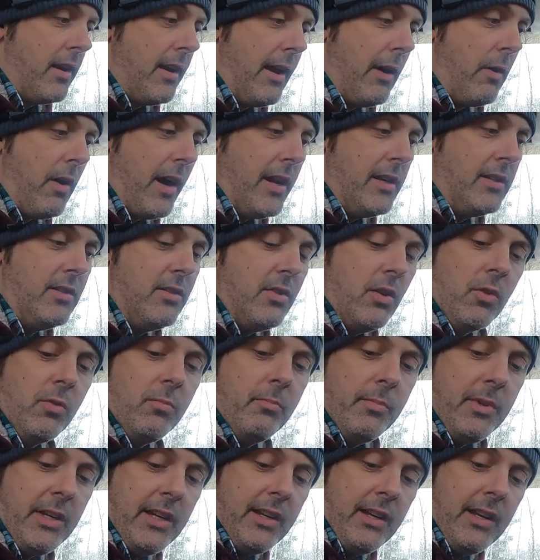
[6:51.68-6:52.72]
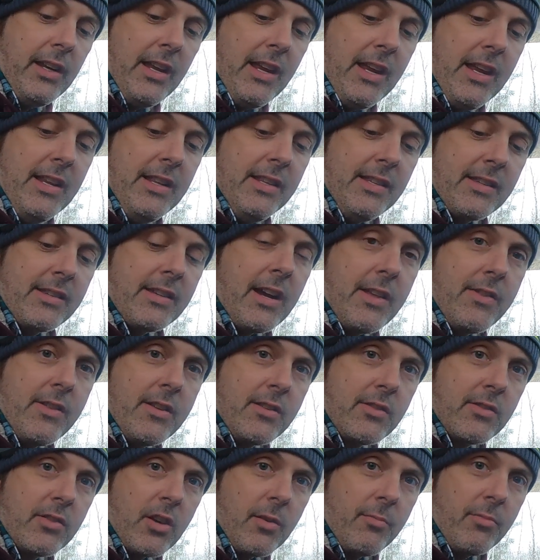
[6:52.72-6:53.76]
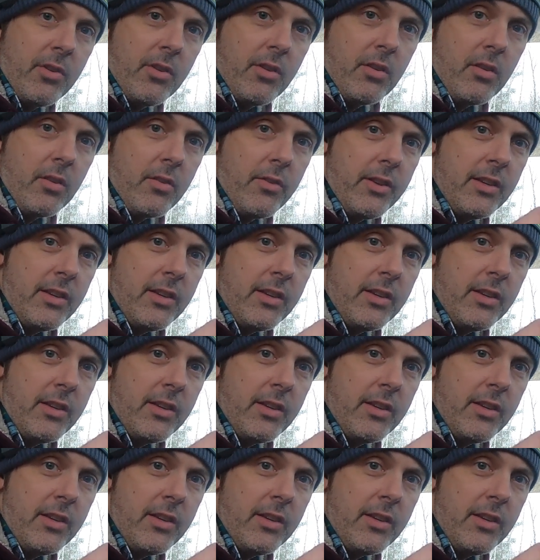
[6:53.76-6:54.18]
Now, I don't mean inside the distributor.